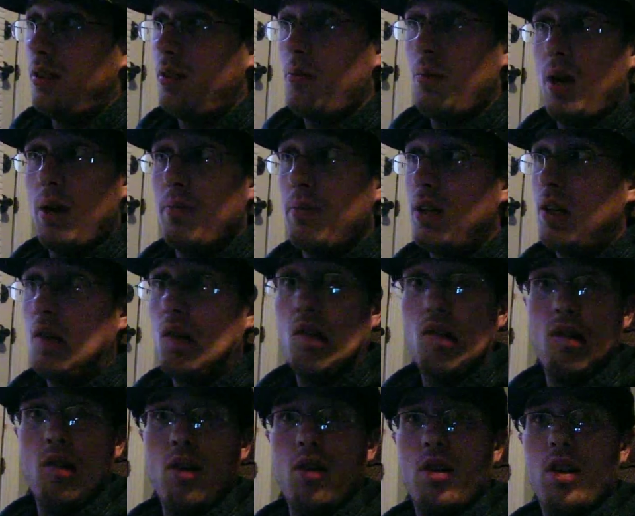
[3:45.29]
might be oh,
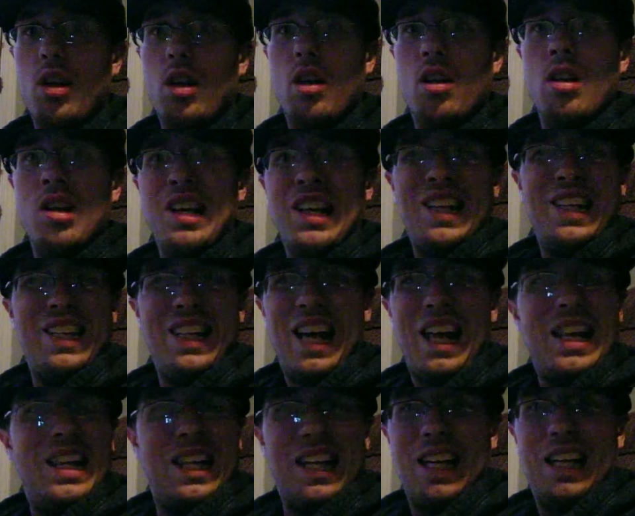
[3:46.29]
okay. That's
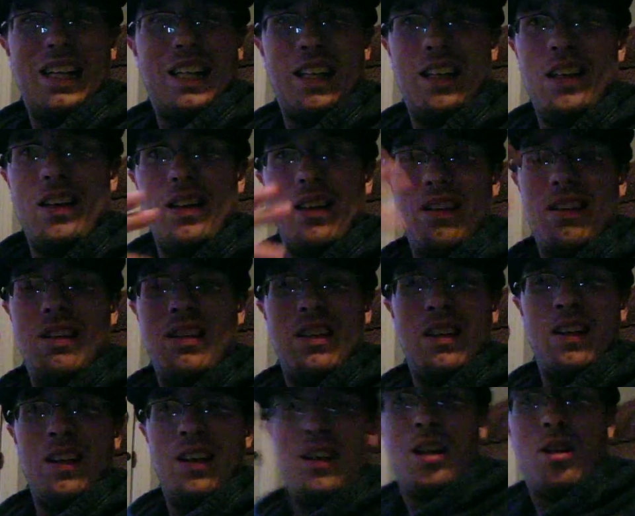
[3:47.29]
like, yeah,
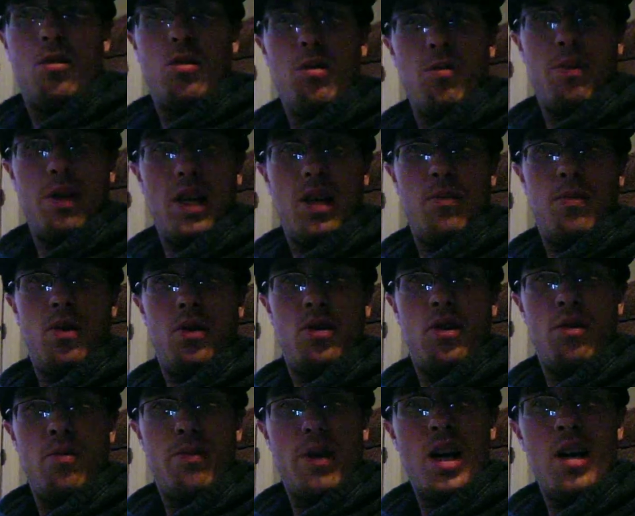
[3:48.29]
we'll be able to do
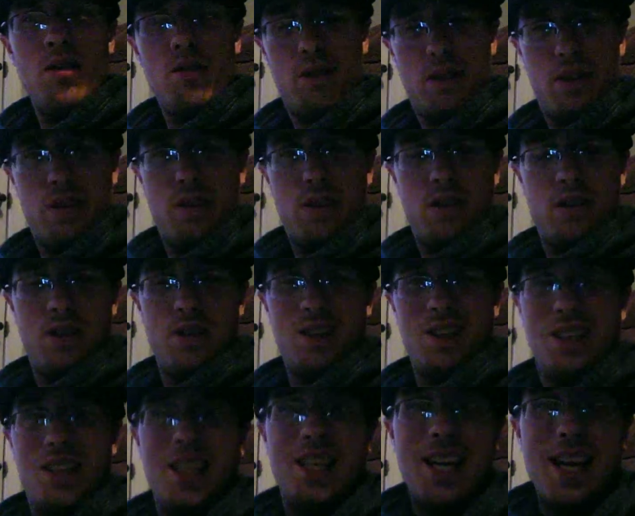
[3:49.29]
both.
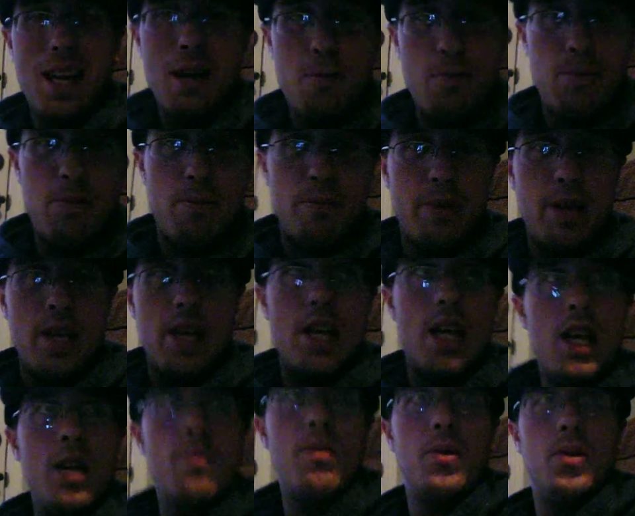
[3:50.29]
I'll be
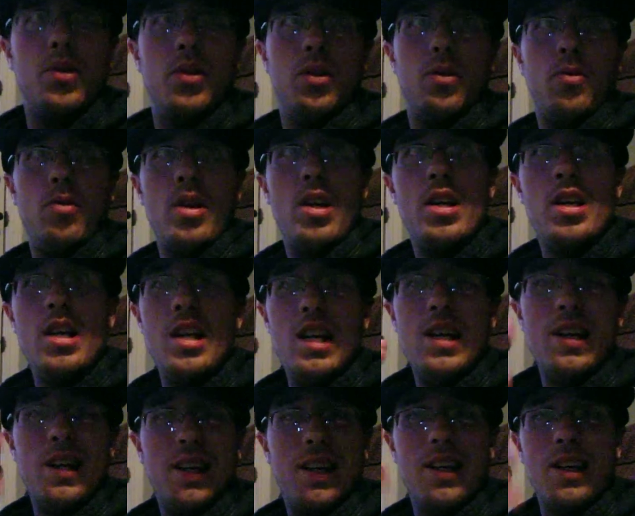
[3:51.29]
able to. We need
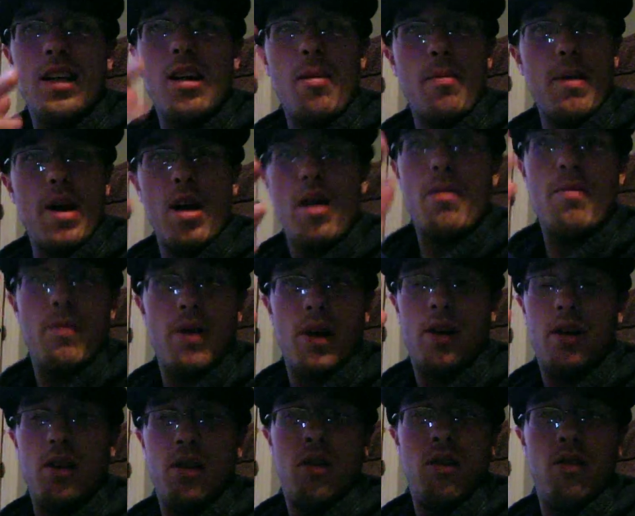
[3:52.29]
a good amount of
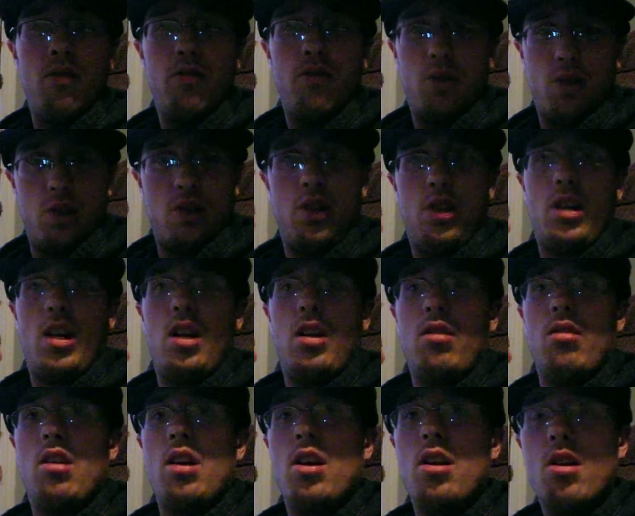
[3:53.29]
money for Chicago.
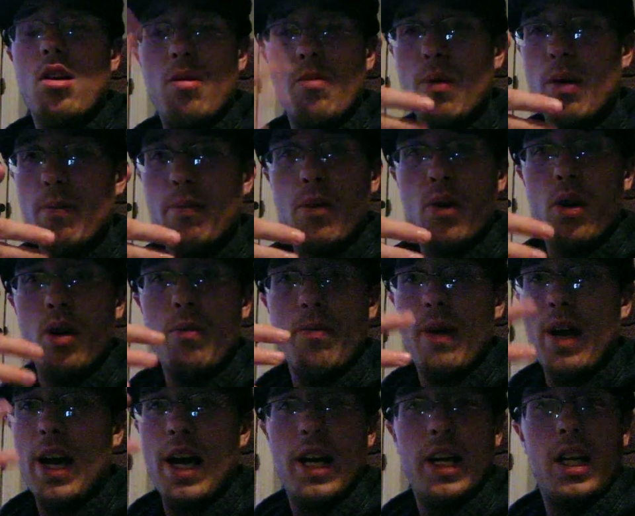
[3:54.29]
I know my boy
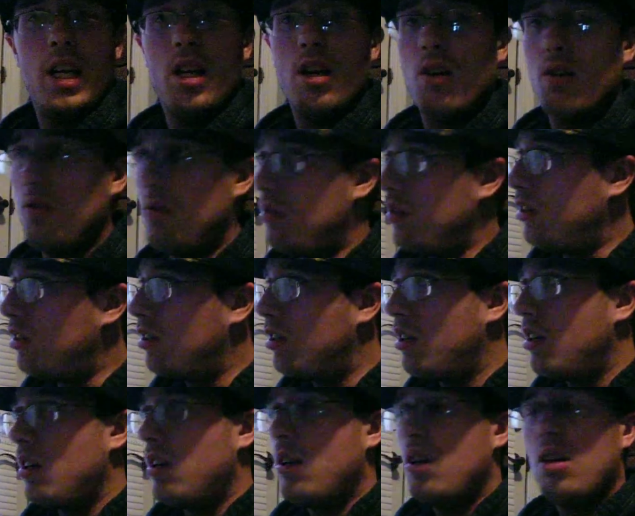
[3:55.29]
Matt, he's gonna,
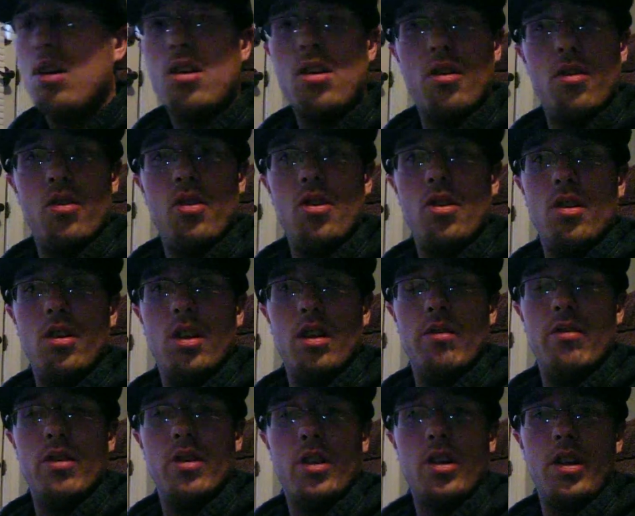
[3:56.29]
gonna
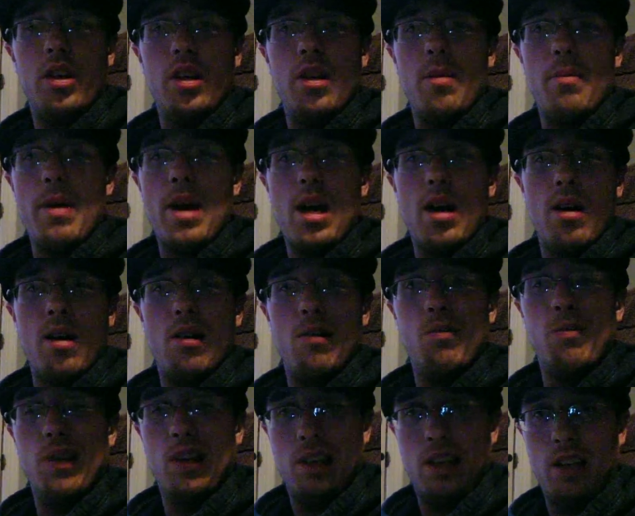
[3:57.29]
deliver a good amount of
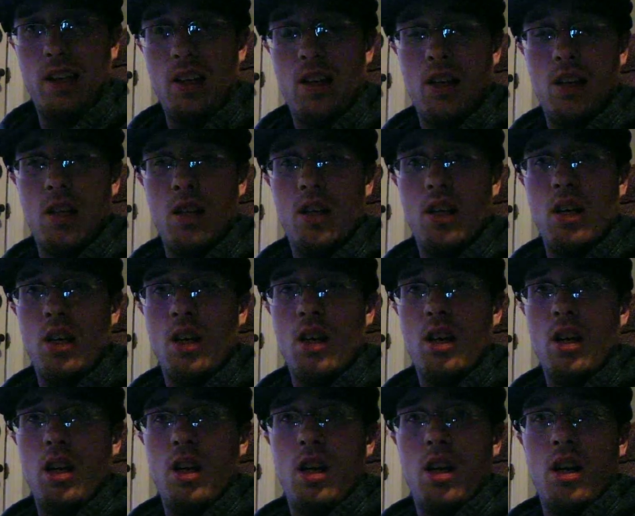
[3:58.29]
money.
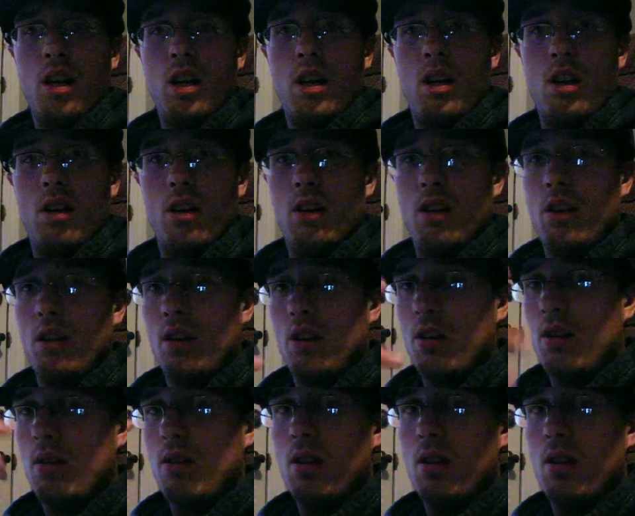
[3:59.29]
You know, you know.